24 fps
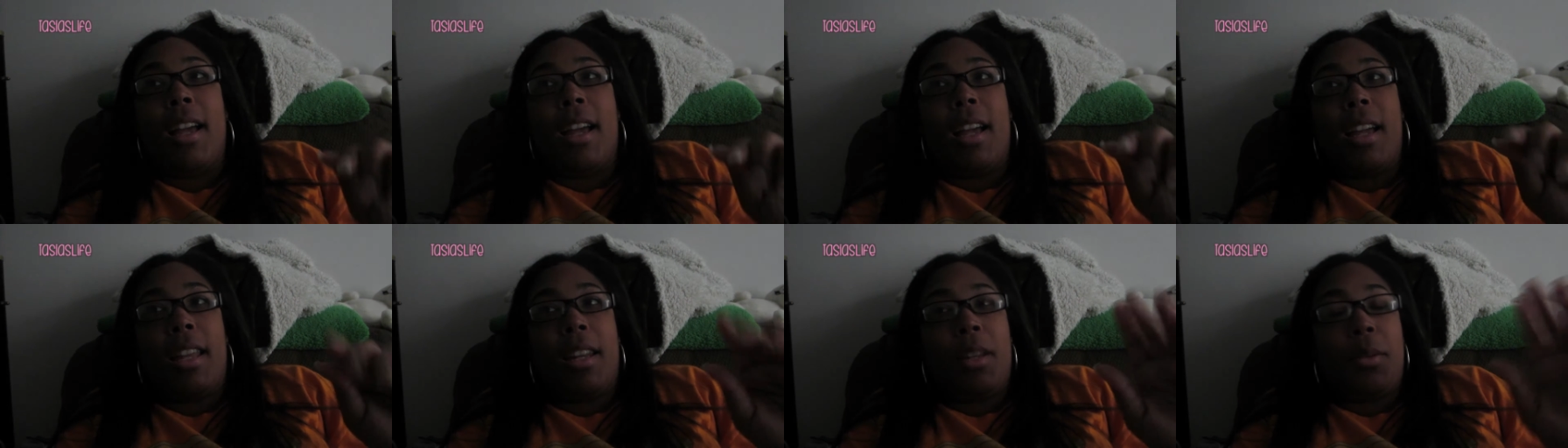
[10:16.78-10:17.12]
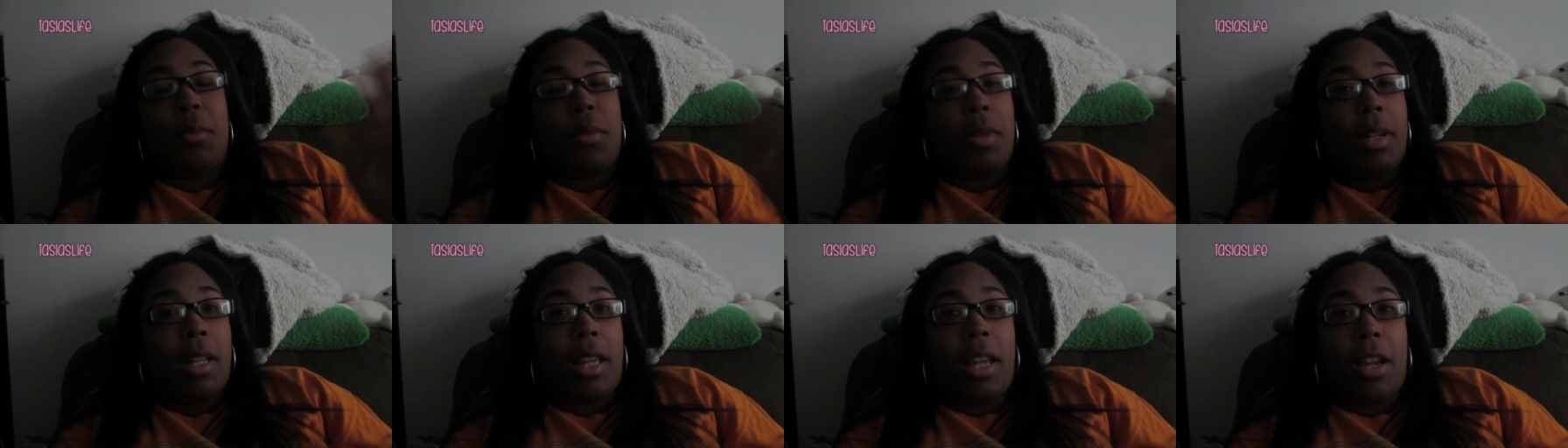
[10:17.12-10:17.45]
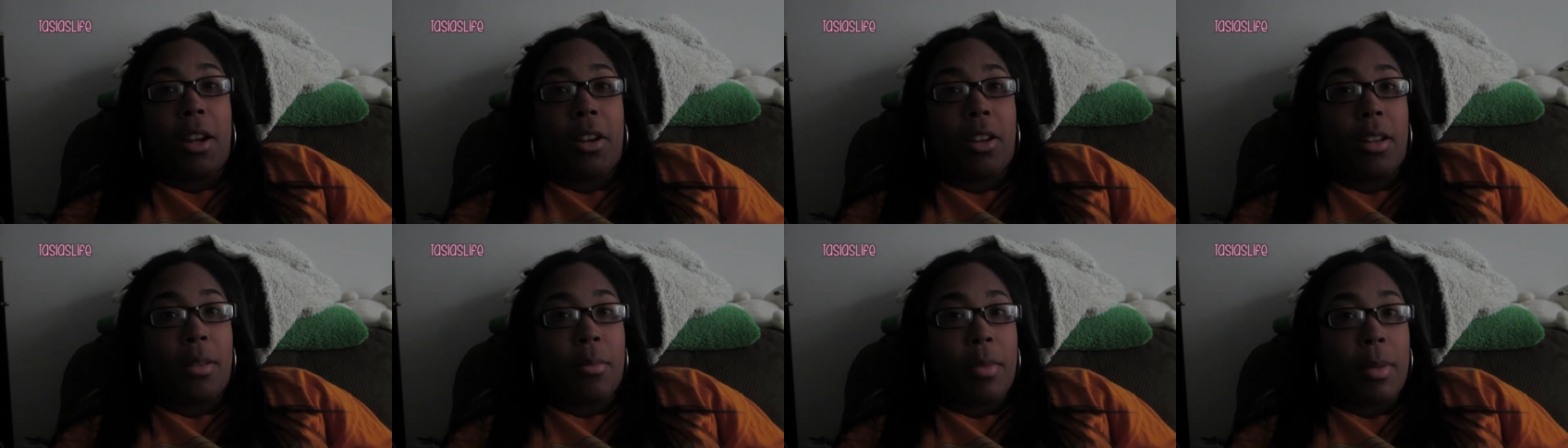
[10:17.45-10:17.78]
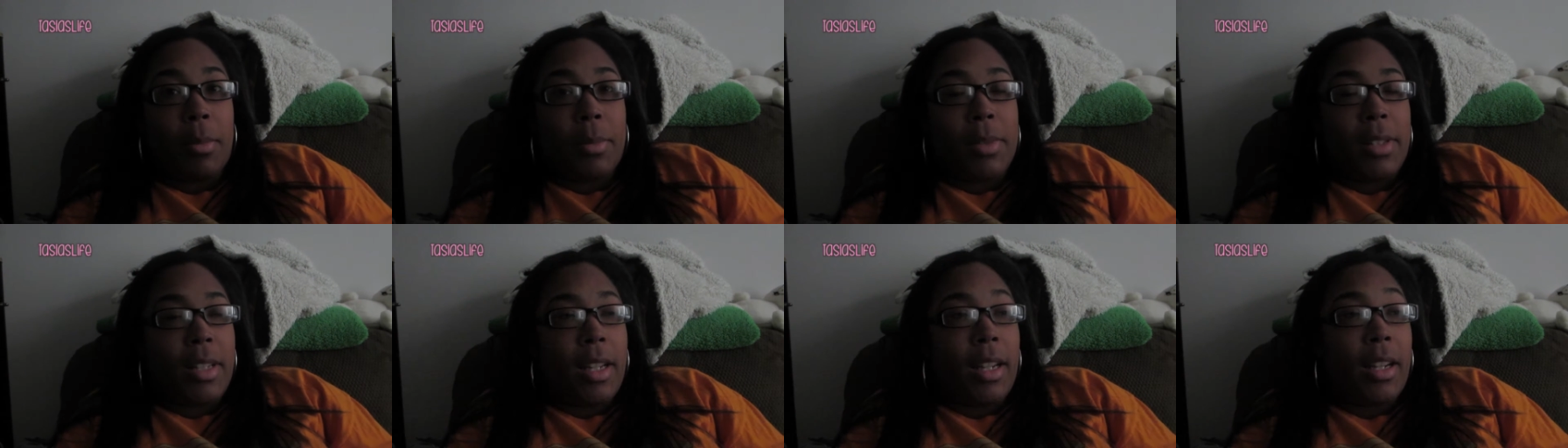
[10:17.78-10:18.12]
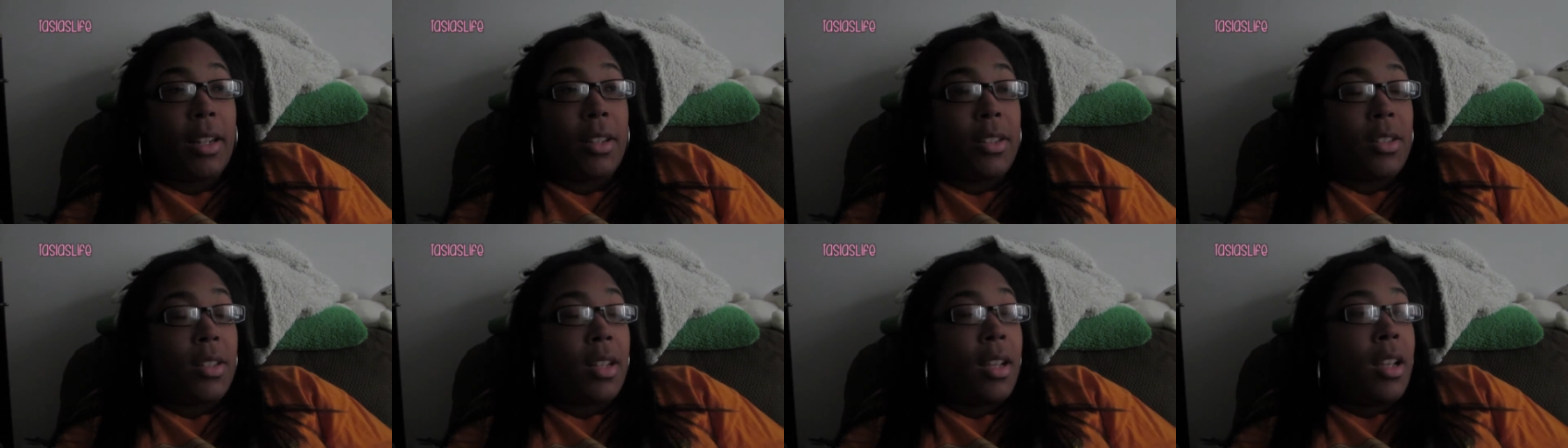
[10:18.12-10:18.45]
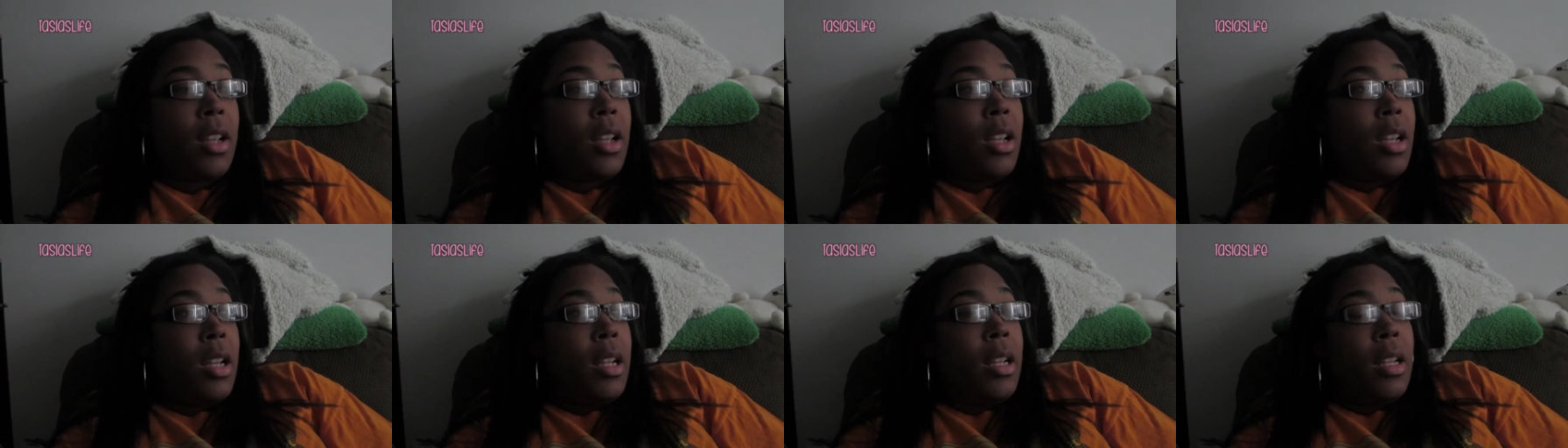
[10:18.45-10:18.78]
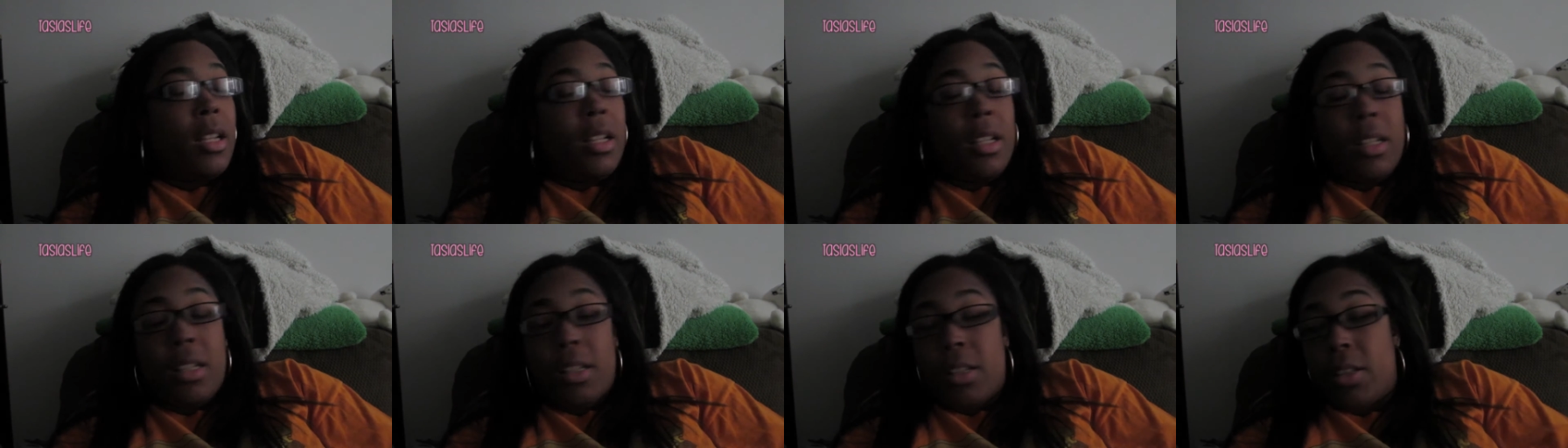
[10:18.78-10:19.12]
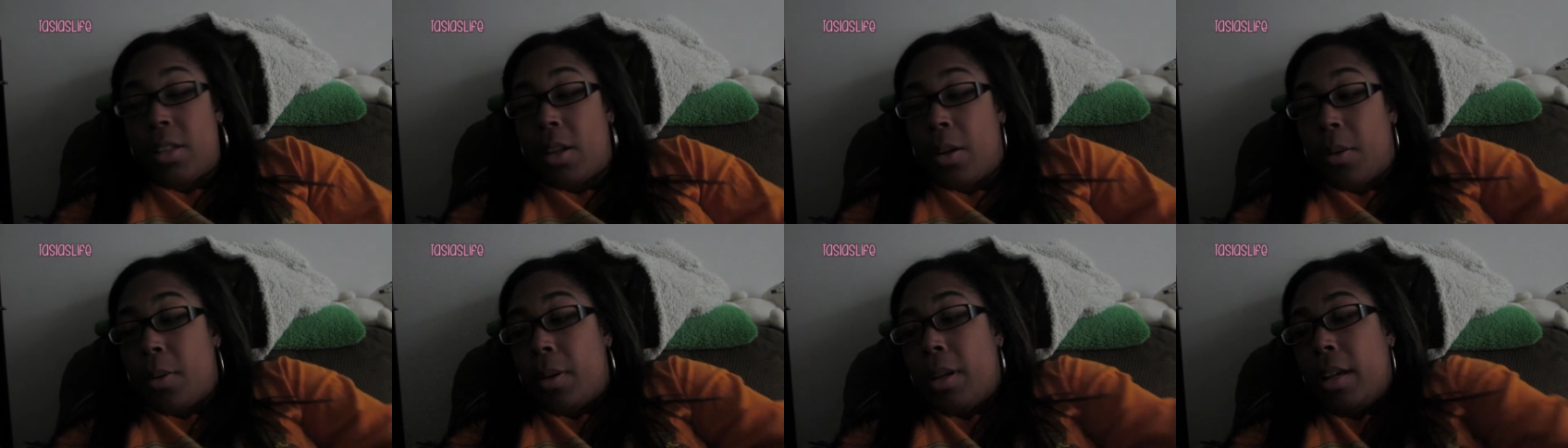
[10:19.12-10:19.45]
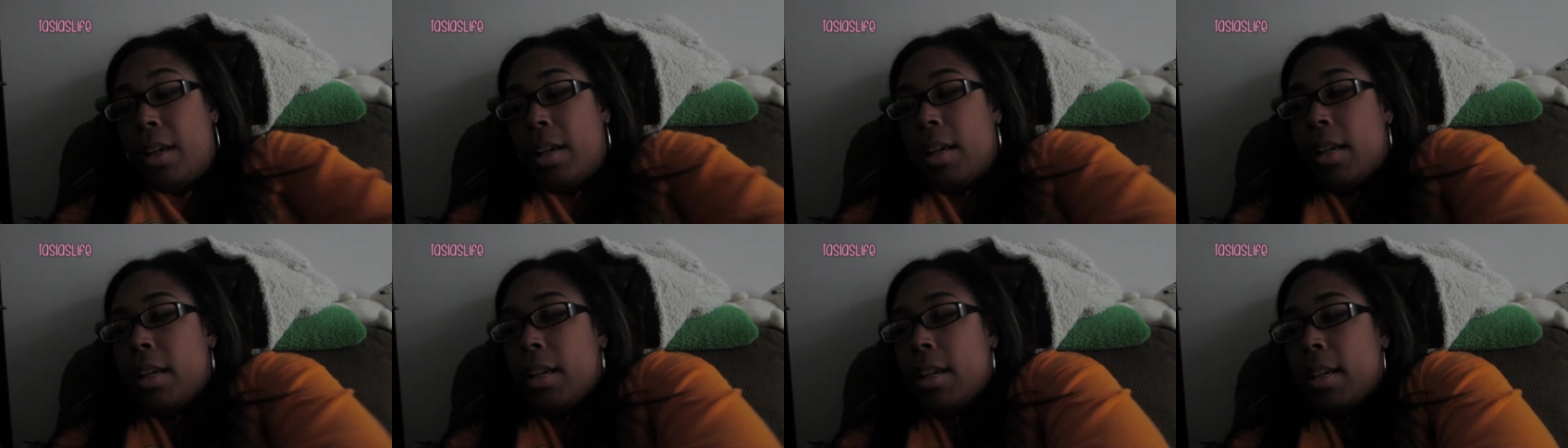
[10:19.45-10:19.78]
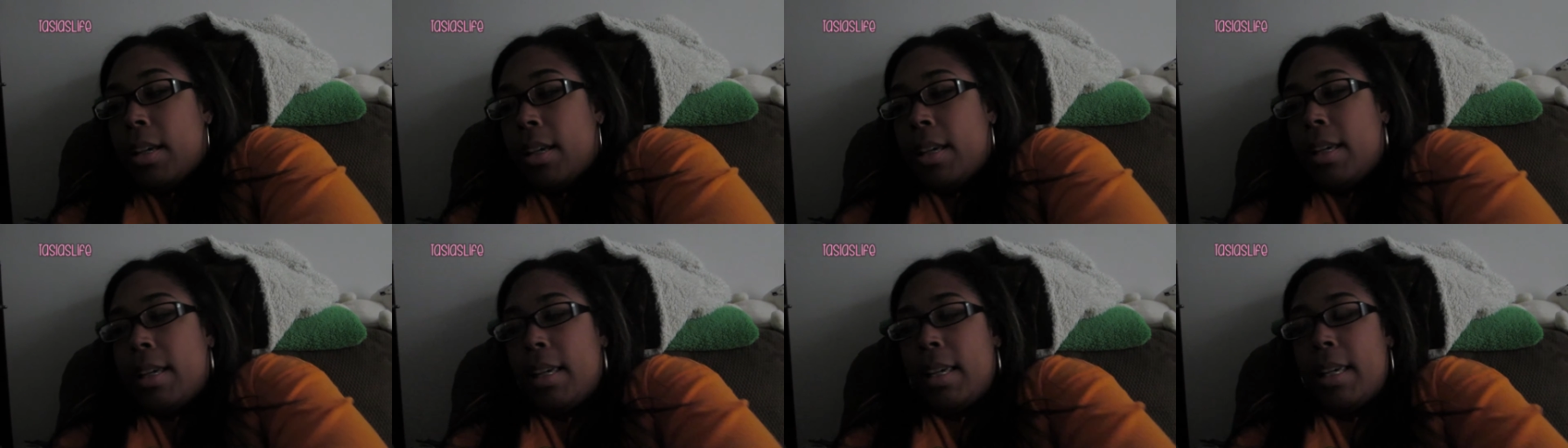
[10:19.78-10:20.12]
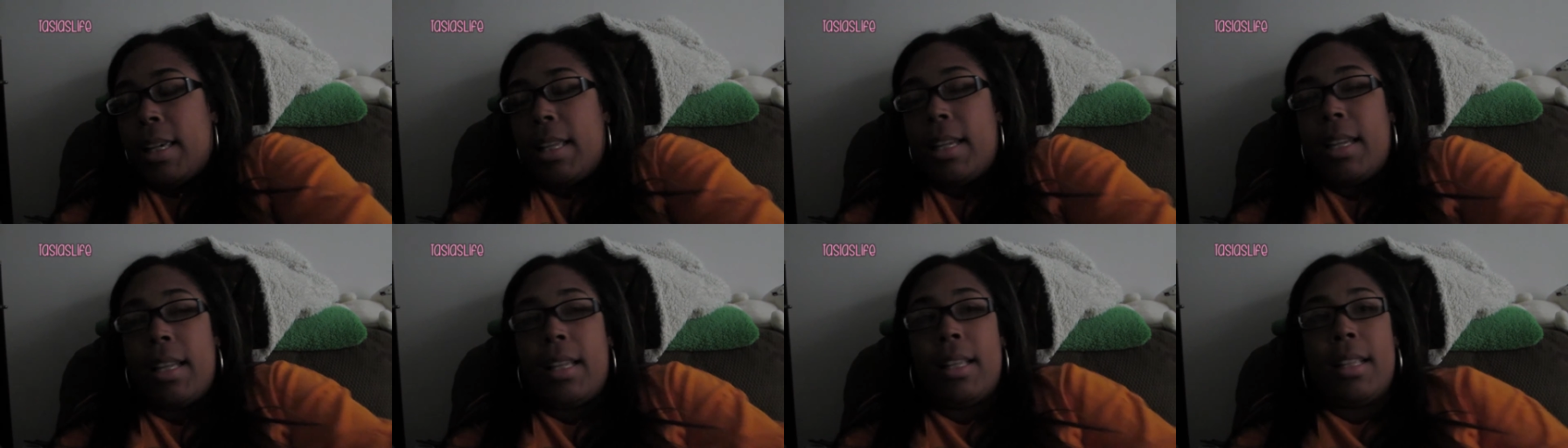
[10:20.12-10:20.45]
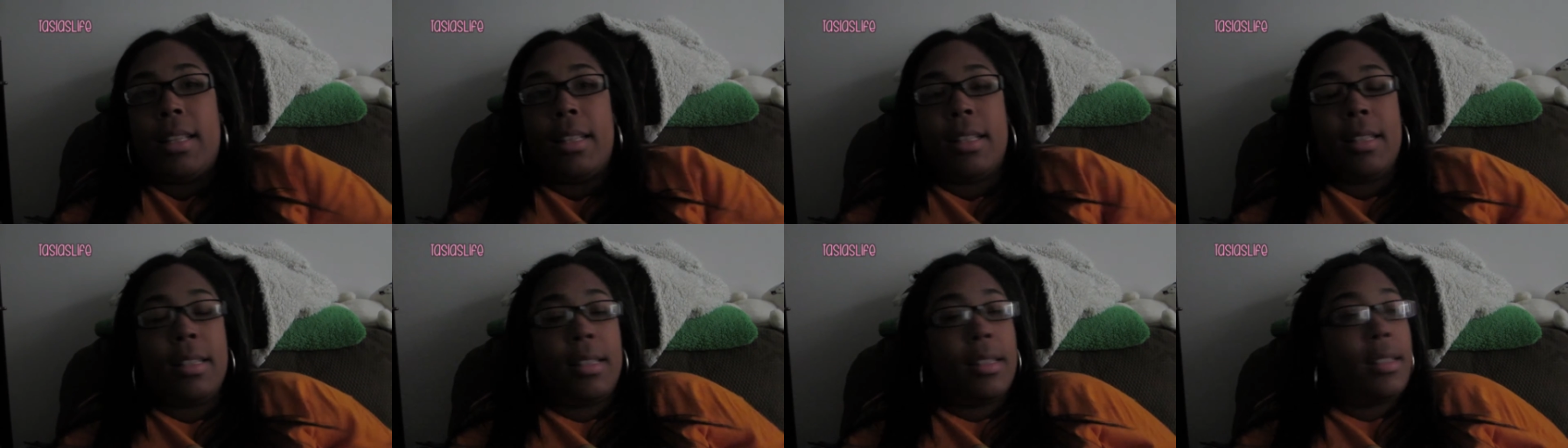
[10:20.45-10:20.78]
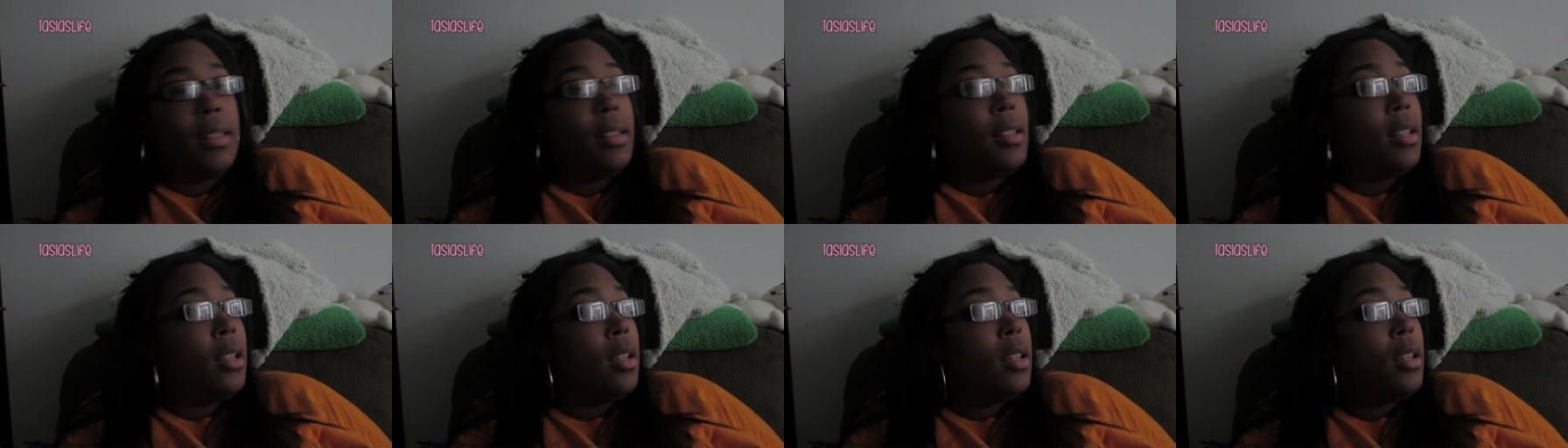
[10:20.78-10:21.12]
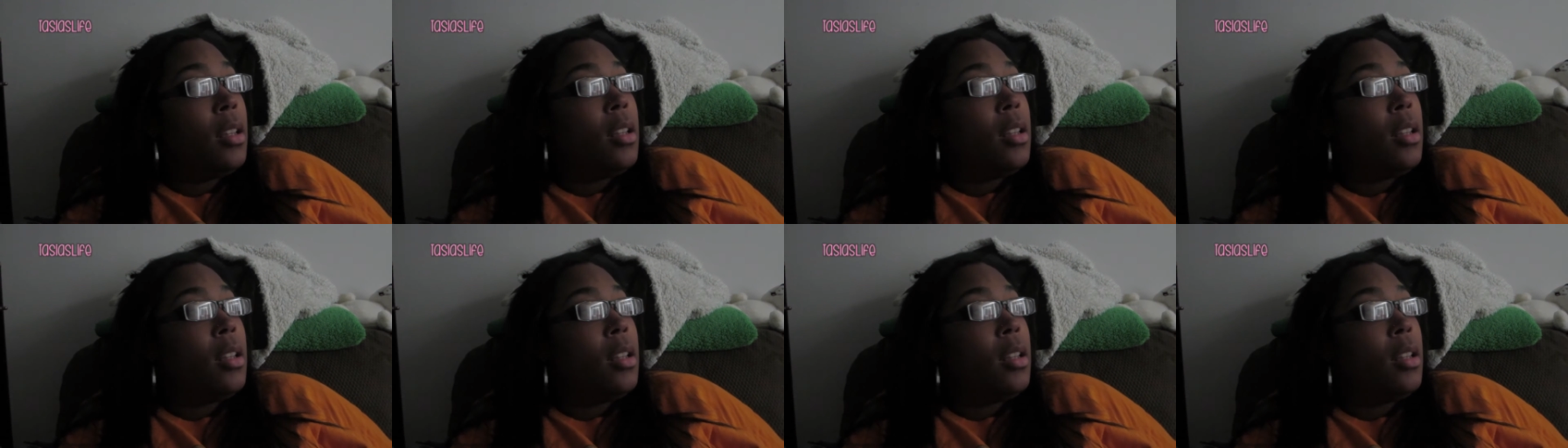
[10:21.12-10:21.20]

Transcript: I didn't want to carry him upstairs. So it is